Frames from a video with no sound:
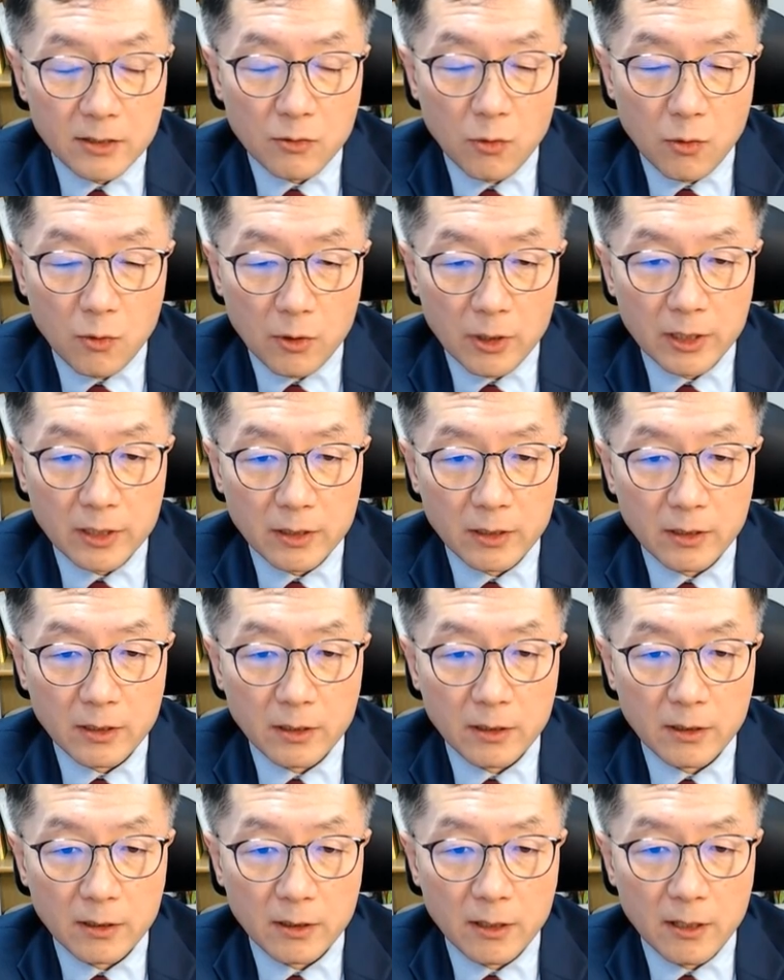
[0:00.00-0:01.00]
court
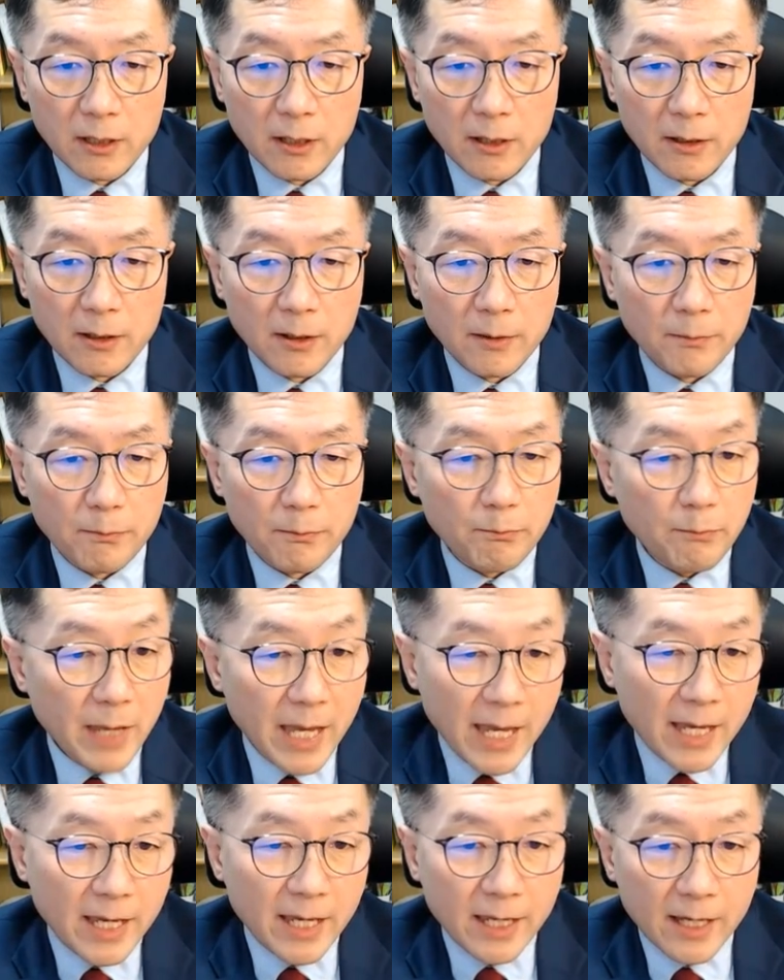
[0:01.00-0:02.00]
uh,
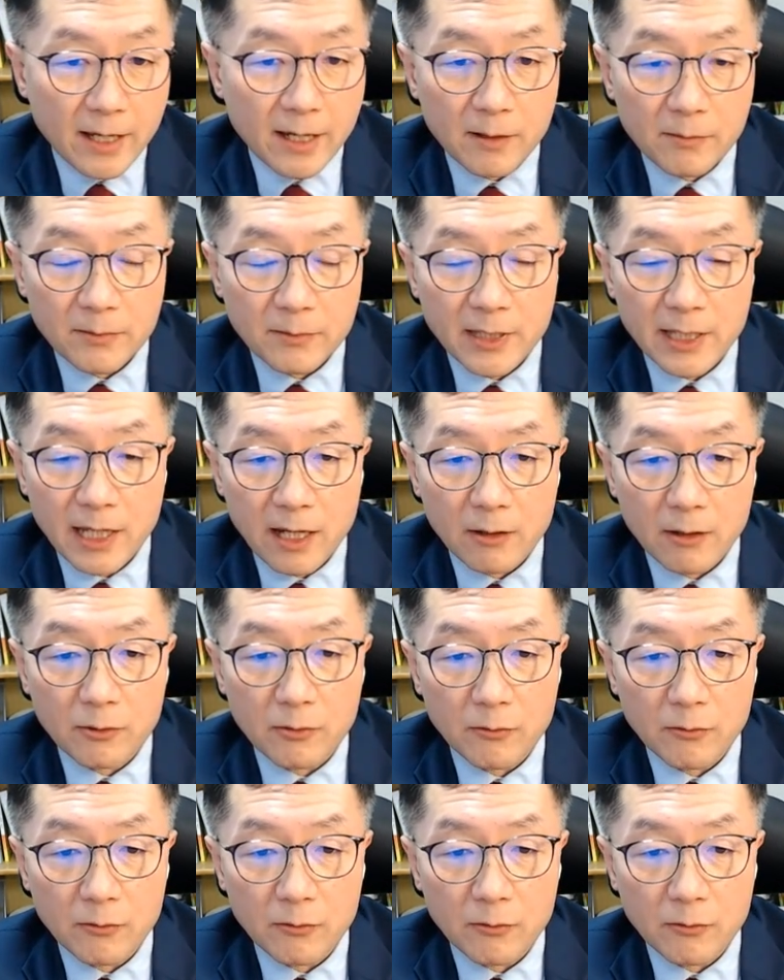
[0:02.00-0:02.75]
may come down